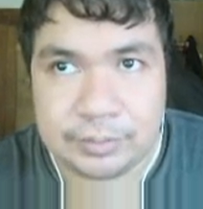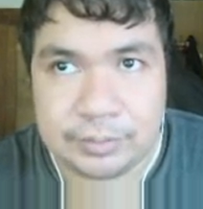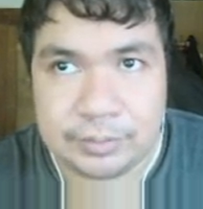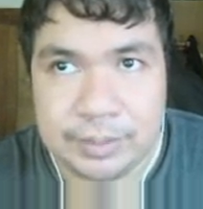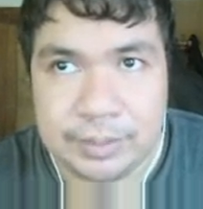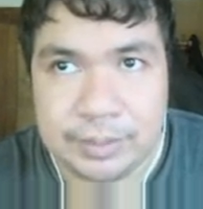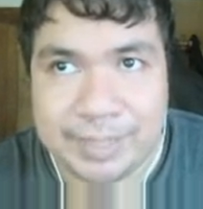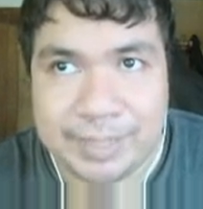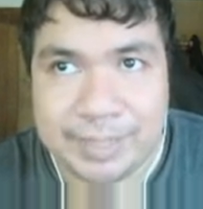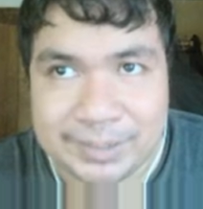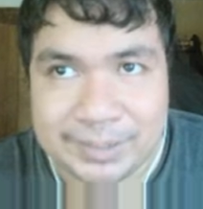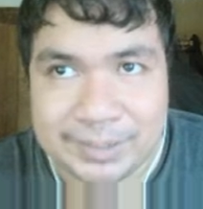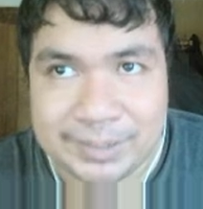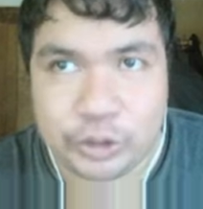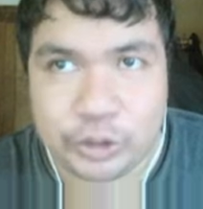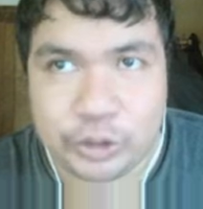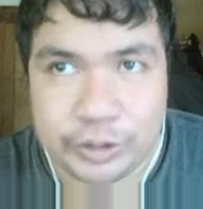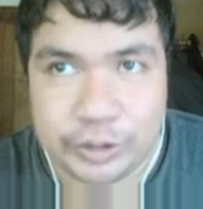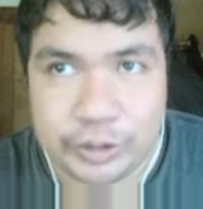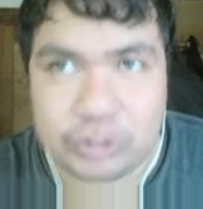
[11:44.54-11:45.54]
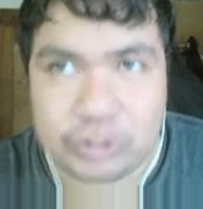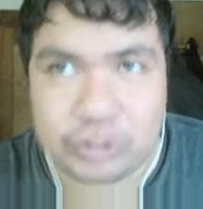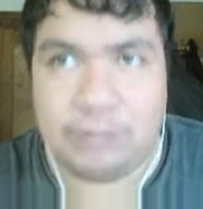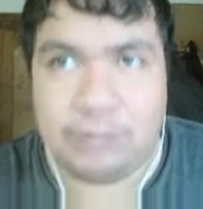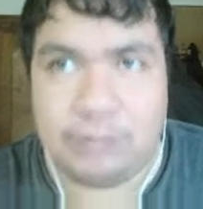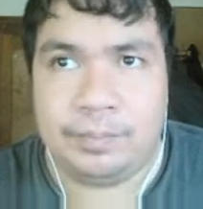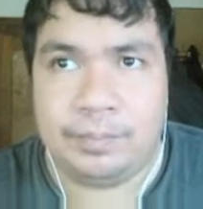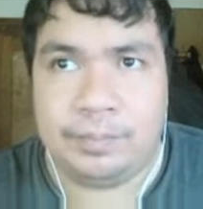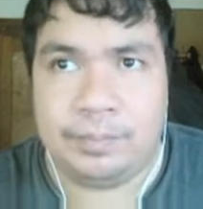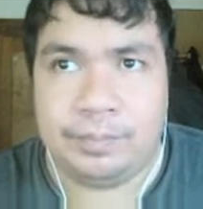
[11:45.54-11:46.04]
base journey time
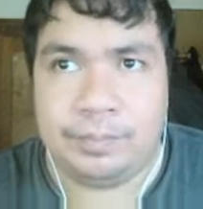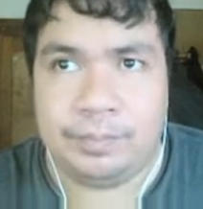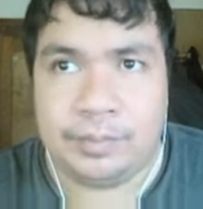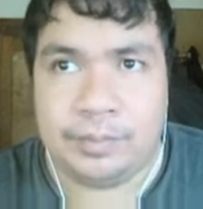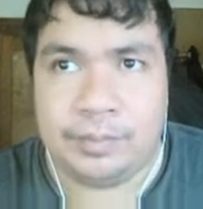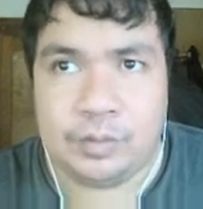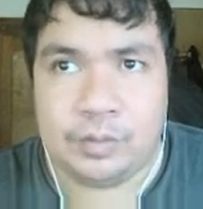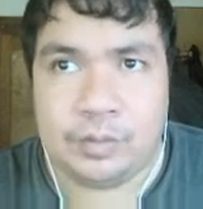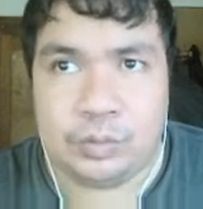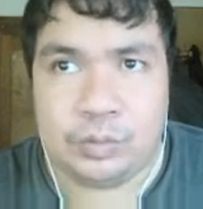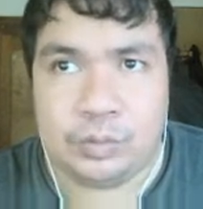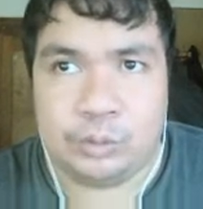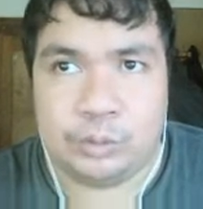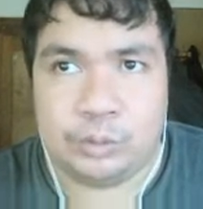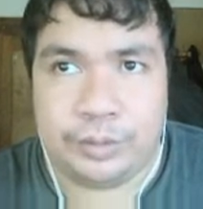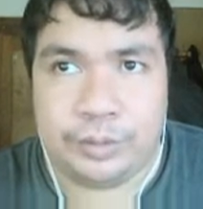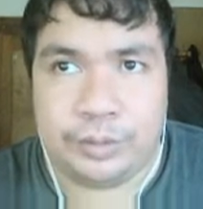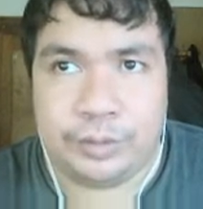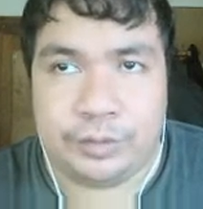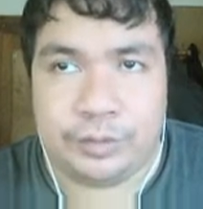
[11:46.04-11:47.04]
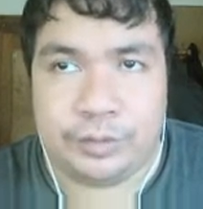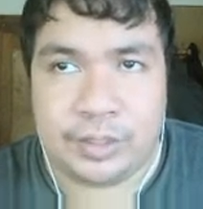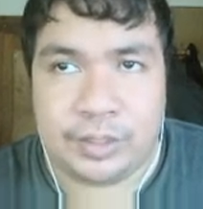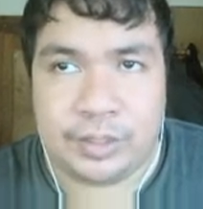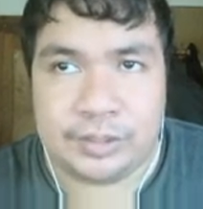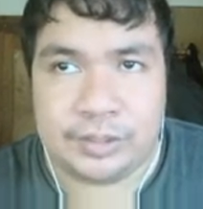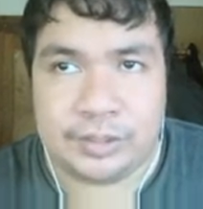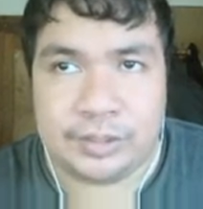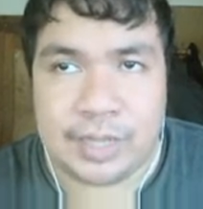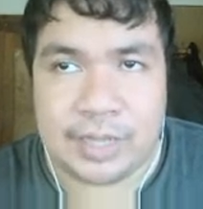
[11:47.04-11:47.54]
from 24
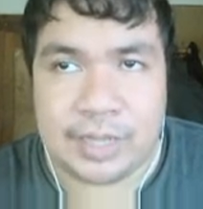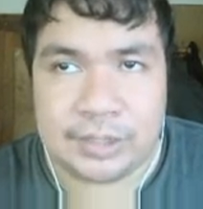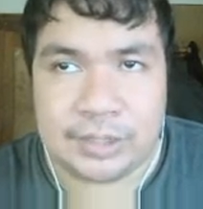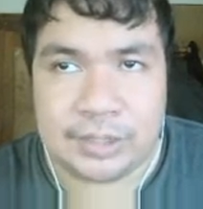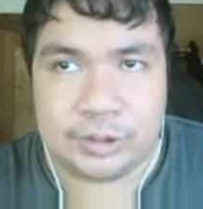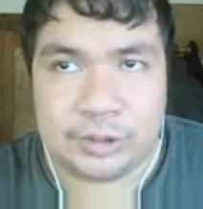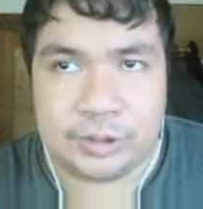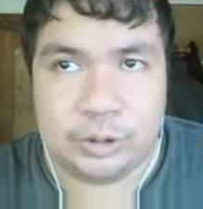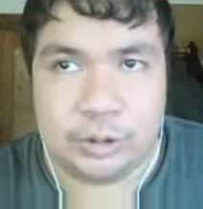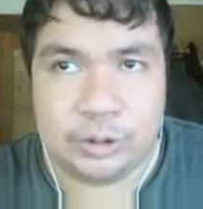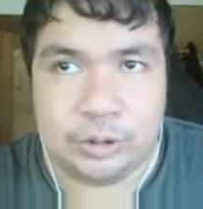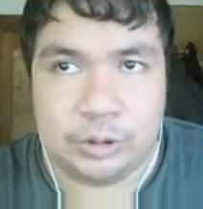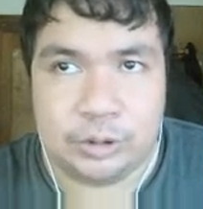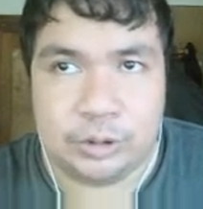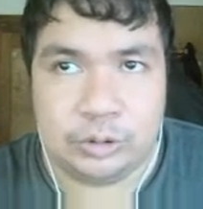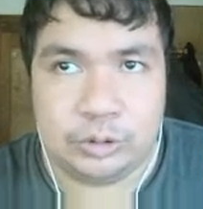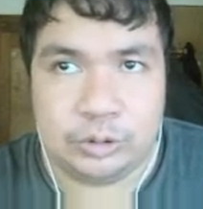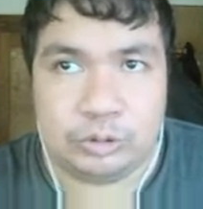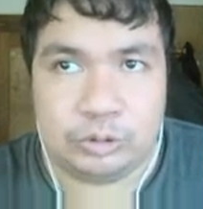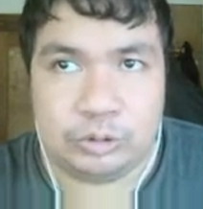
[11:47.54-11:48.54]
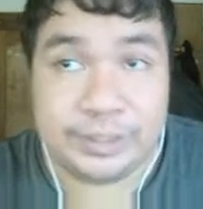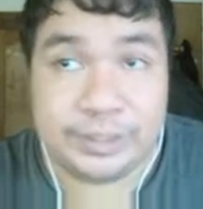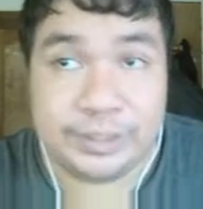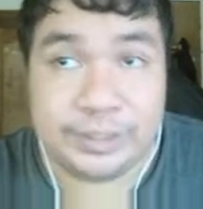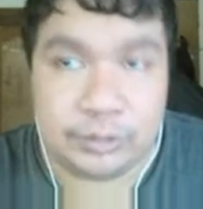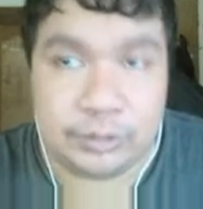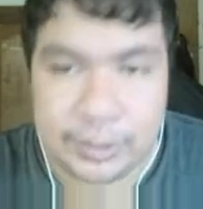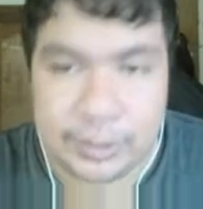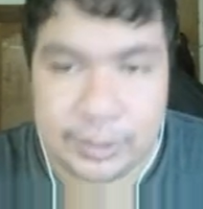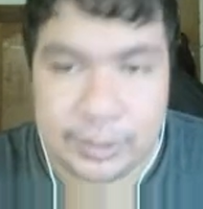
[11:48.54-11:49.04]
hours to 22
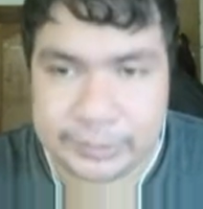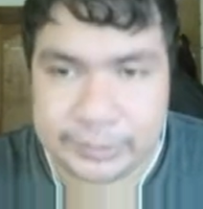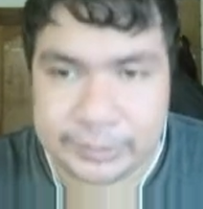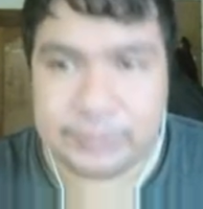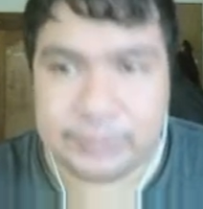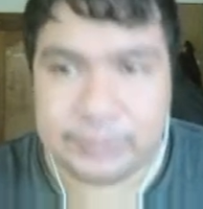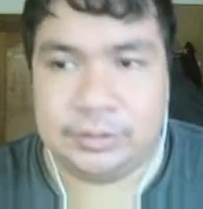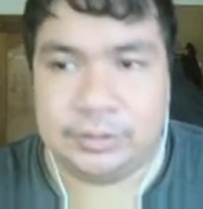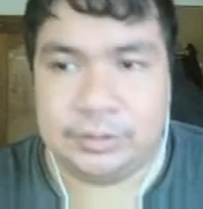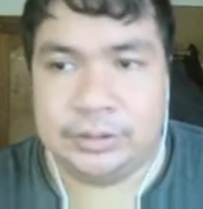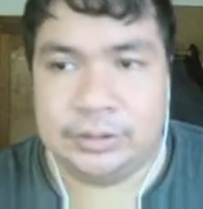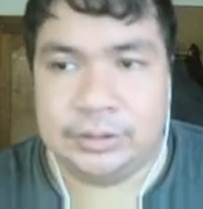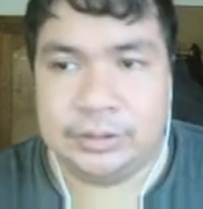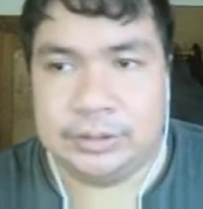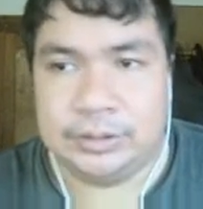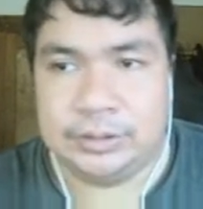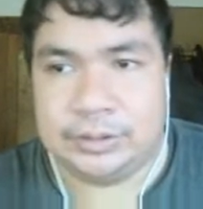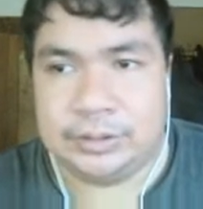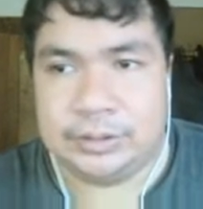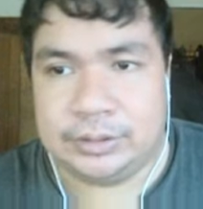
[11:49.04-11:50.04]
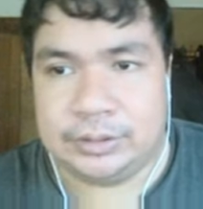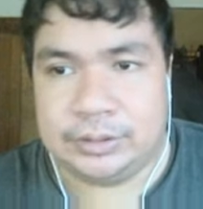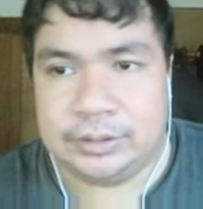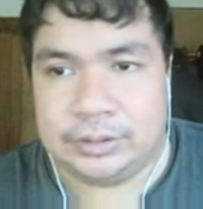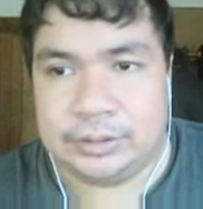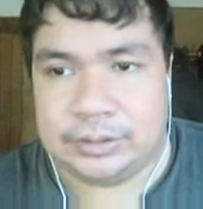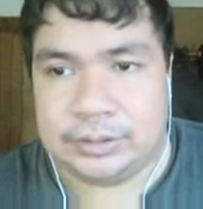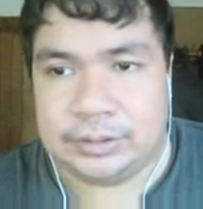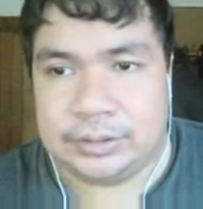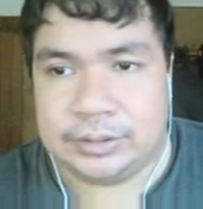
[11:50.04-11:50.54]
hours.
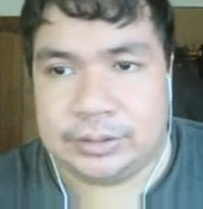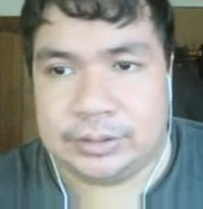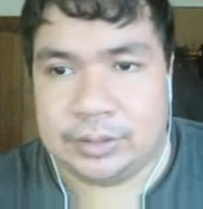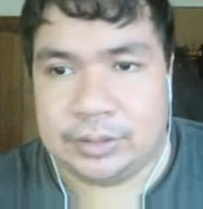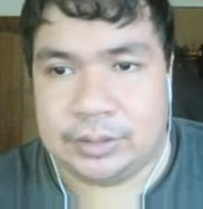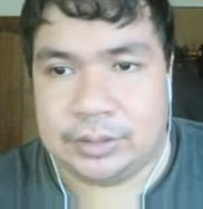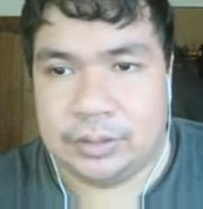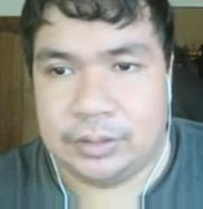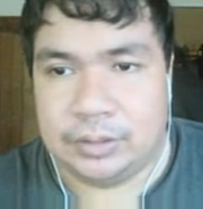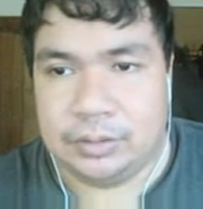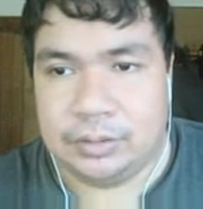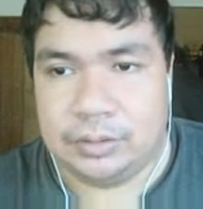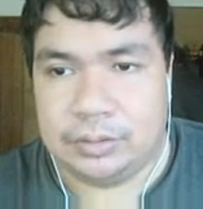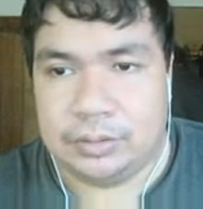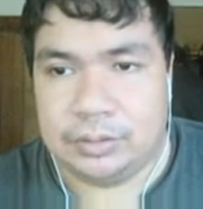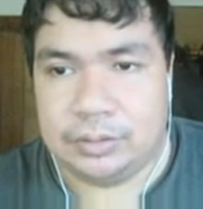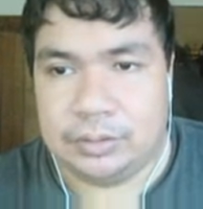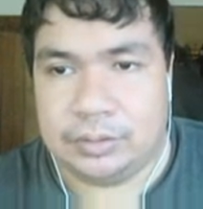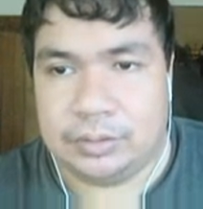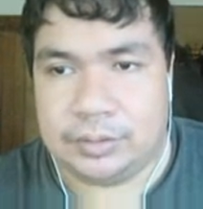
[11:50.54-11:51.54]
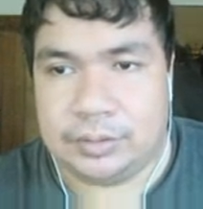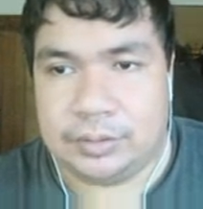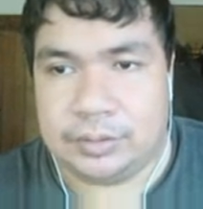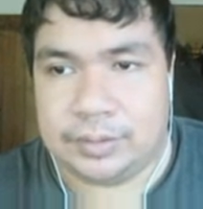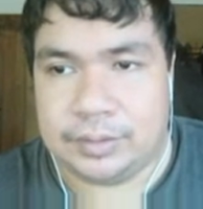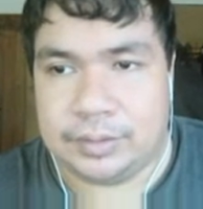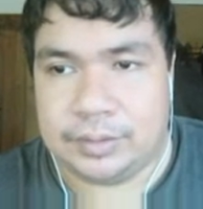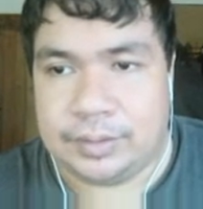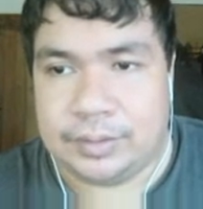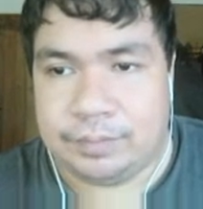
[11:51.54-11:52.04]
So
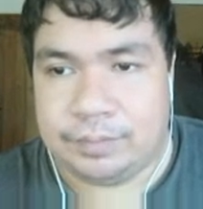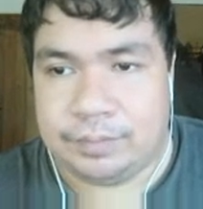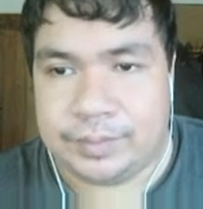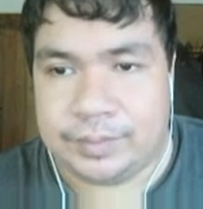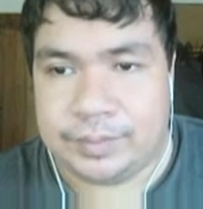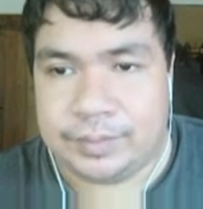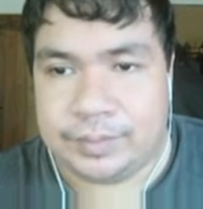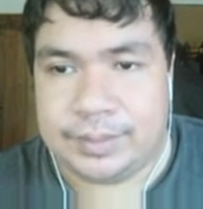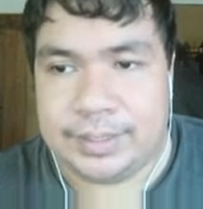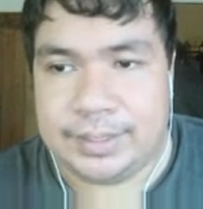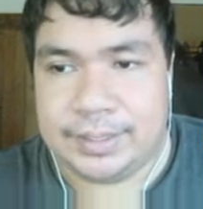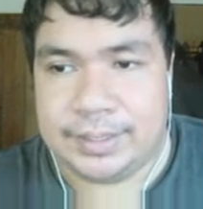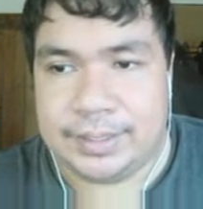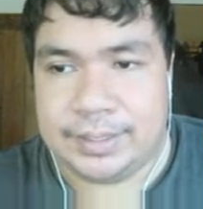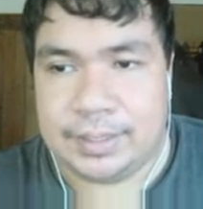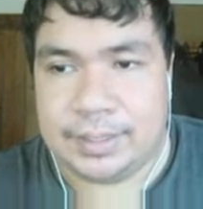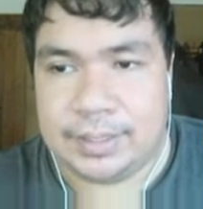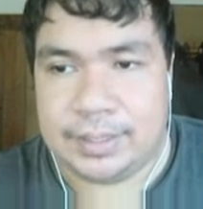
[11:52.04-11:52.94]
the